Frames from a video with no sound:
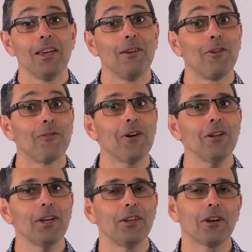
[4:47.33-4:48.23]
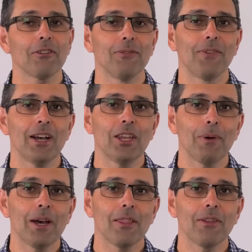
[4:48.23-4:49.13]
If you felt like you got some value
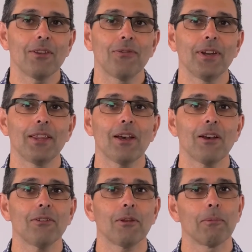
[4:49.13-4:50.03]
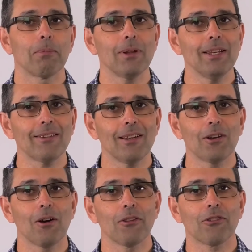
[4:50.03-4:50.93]
out of these videos, please click
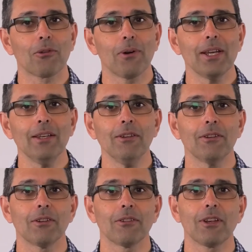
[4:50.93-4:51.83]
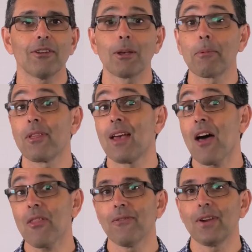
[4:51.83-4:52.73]
on the screen to see some of the
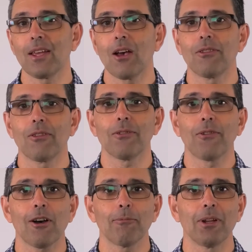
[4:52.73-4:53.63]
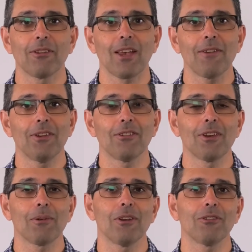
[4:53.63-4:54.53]
other videos in the 5-Minute Safety
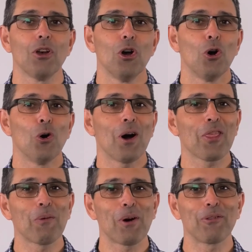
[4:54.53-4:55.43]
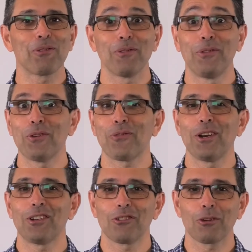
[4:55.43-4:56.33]
Series, or otherwise feel
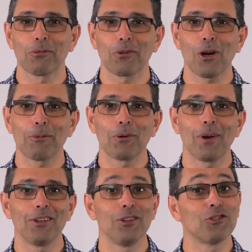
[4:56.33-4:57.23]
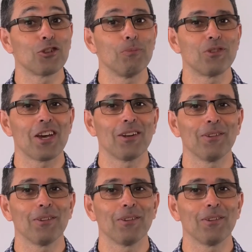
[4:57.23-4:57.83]
free to subscribe to our YouTube channel.